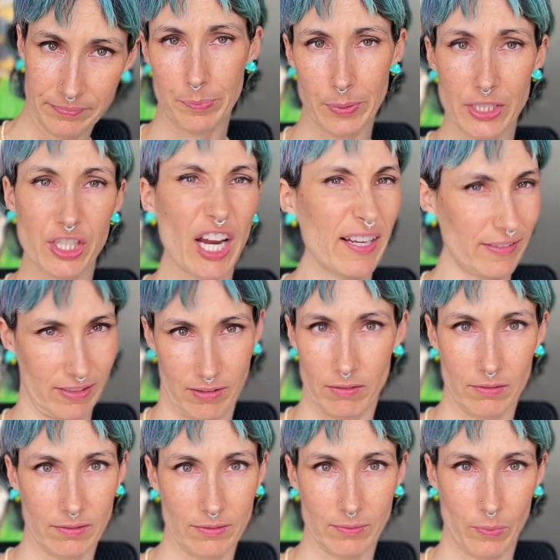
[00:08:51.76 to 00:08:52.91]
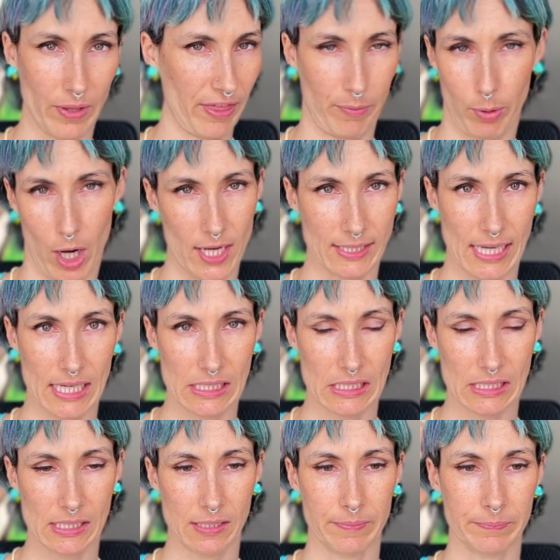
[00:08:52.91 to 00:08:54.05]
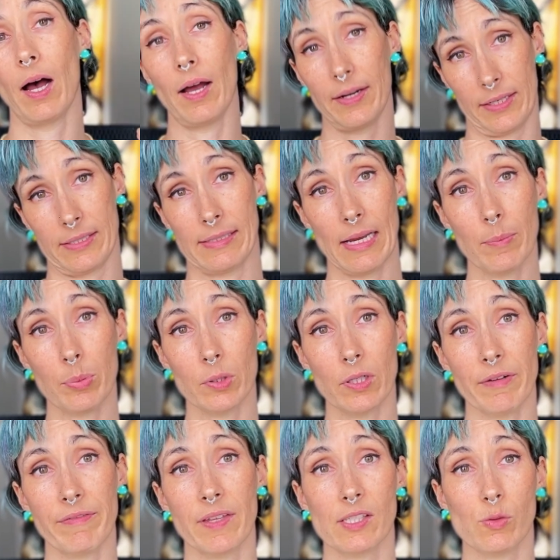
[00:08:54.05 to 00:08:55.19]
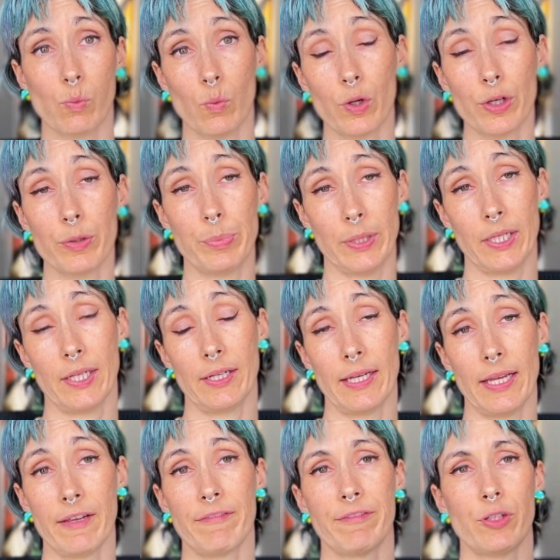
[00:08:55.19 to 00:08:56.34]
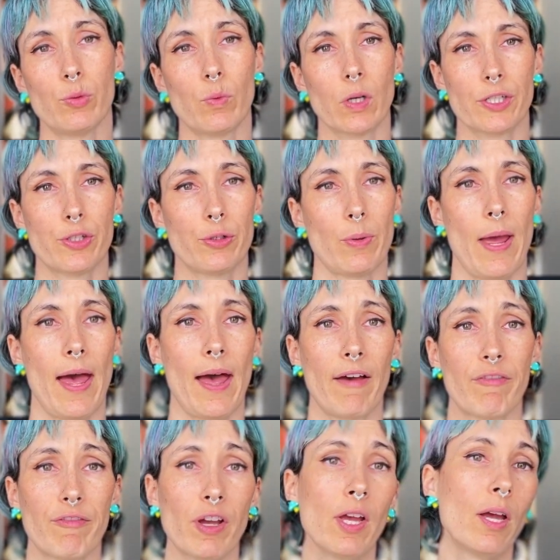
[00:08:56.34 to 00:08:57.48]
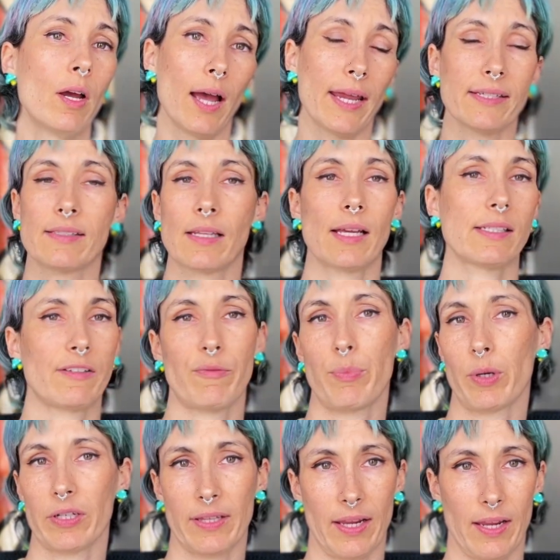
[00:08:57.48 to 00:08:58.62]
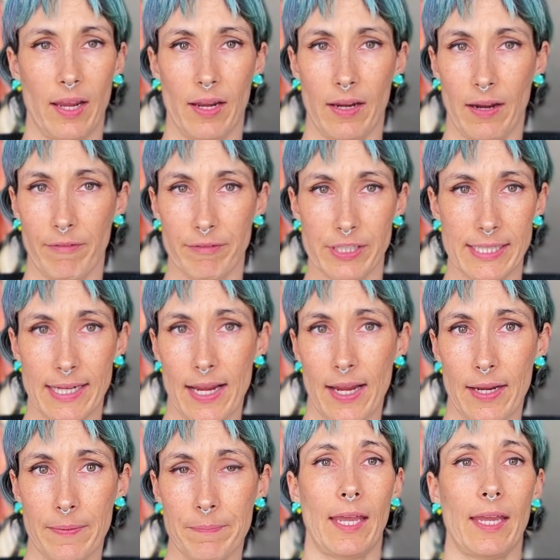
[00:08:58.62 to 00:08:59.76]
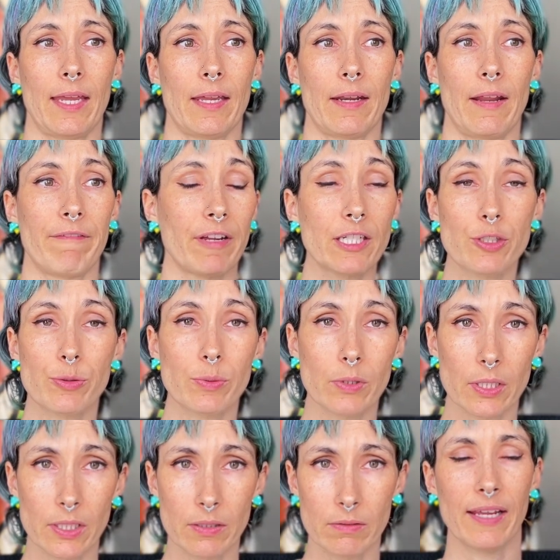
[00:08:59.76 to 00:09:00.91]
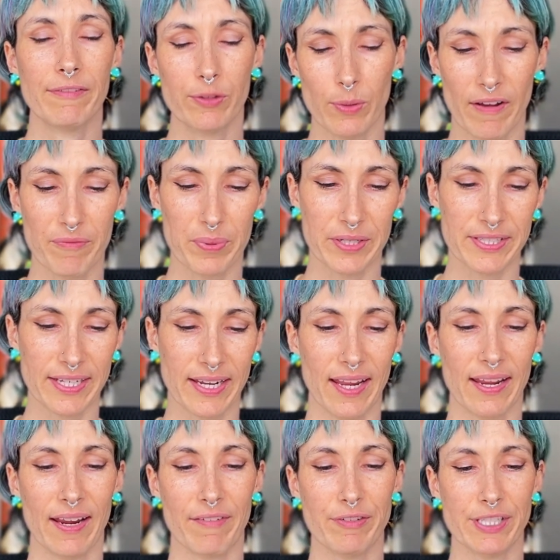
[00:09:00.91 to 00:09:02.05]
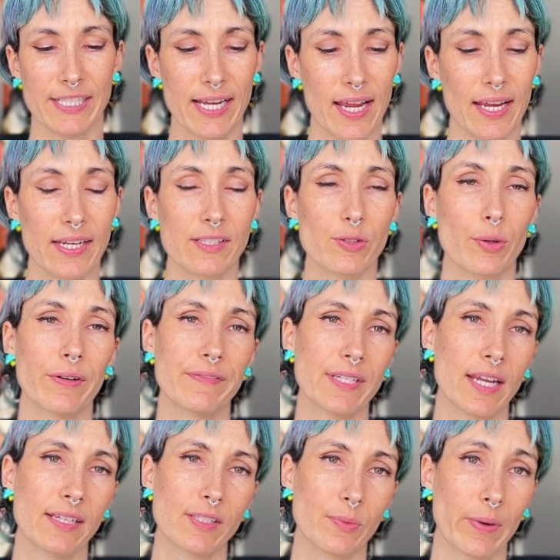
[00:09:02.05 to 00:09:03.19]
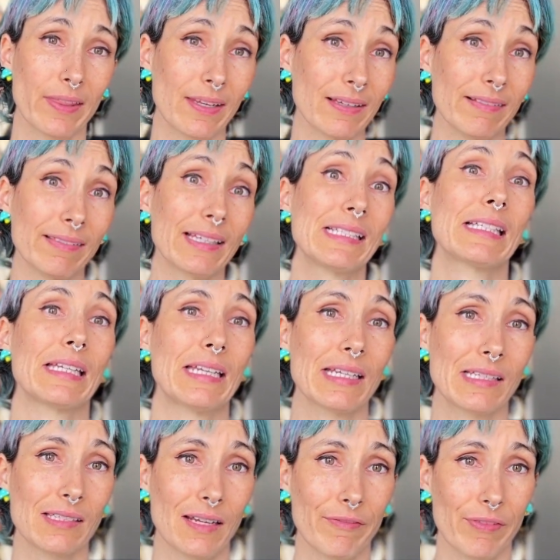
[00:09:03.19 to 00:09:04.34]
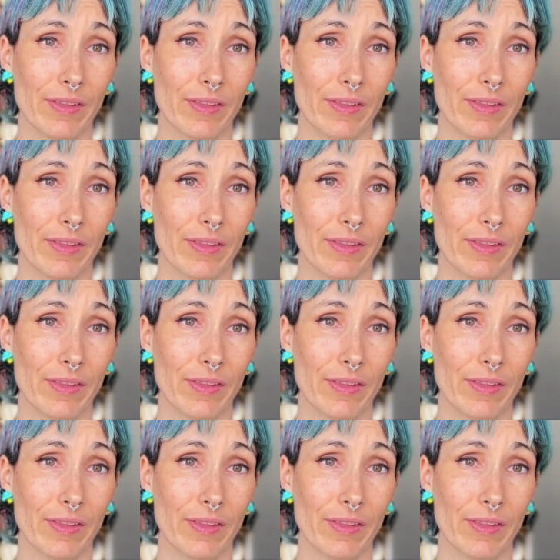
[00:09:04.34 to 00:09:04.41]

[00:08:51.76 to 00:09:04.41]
be gentle with the process. An example of this would be if you were to have a slice of birthday cake every day. And eventually, if you have birthday cake every day, it sort of takes away the illicitness of